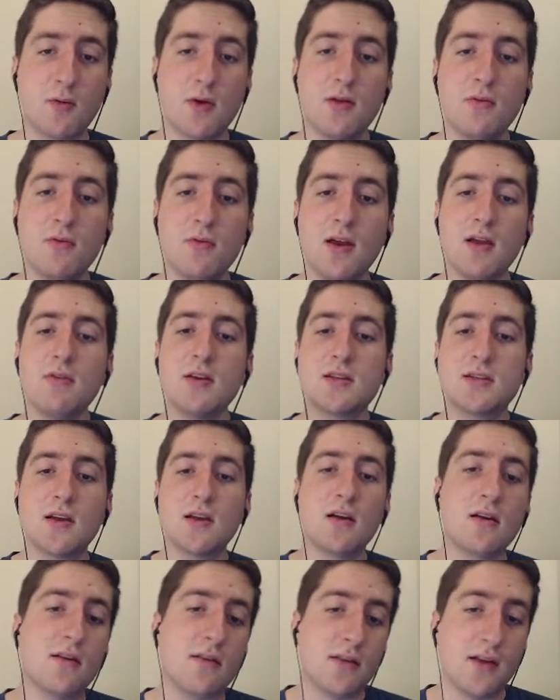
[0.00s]
When we
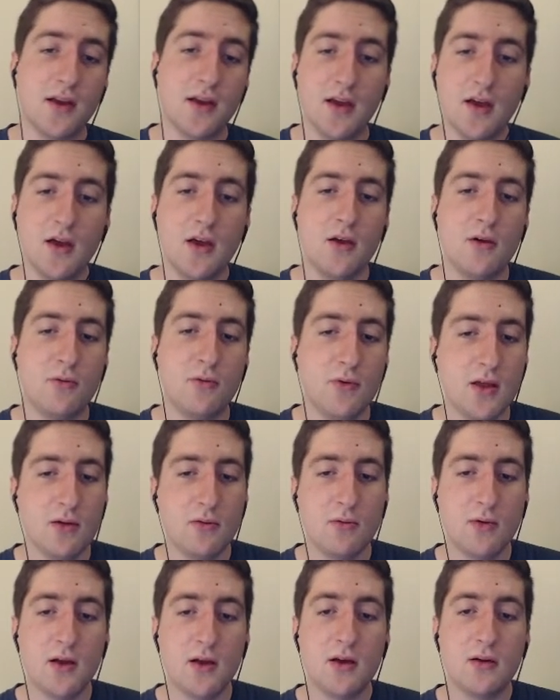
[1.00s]
return, we
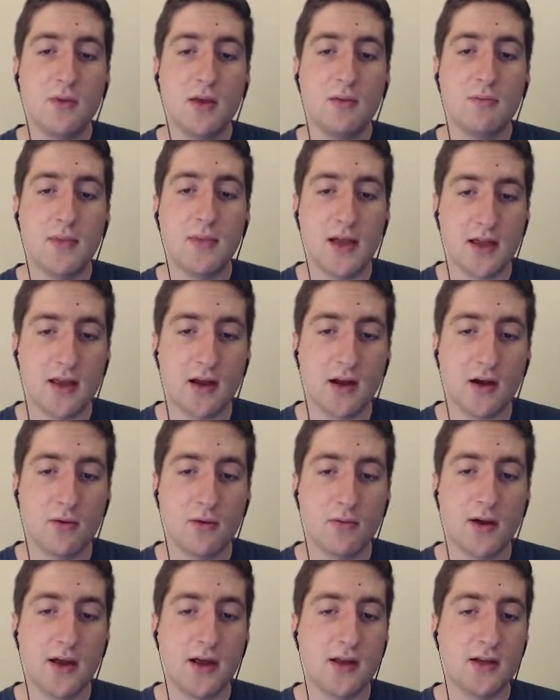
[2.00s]
will be making
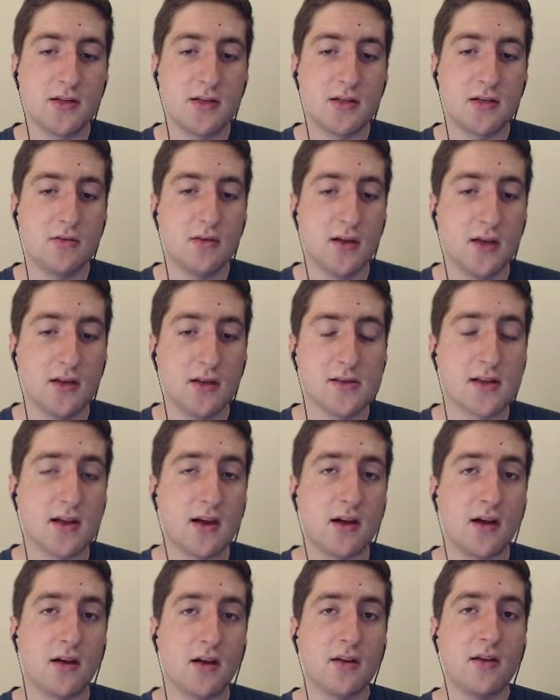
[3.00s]
our way to
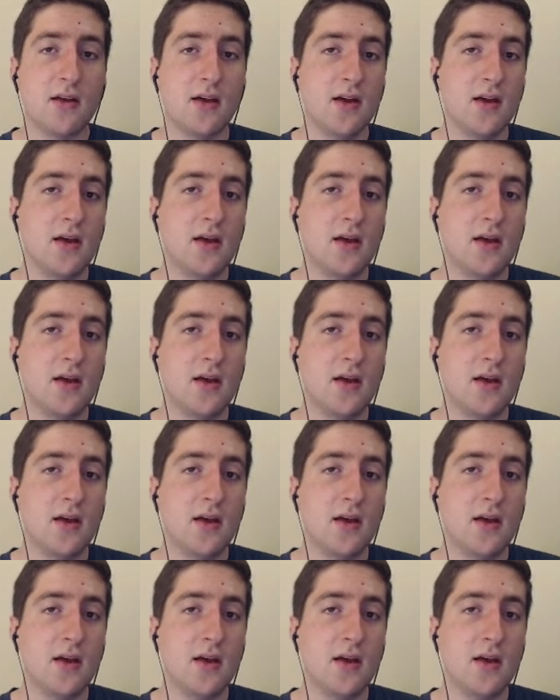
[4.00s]
Hildegard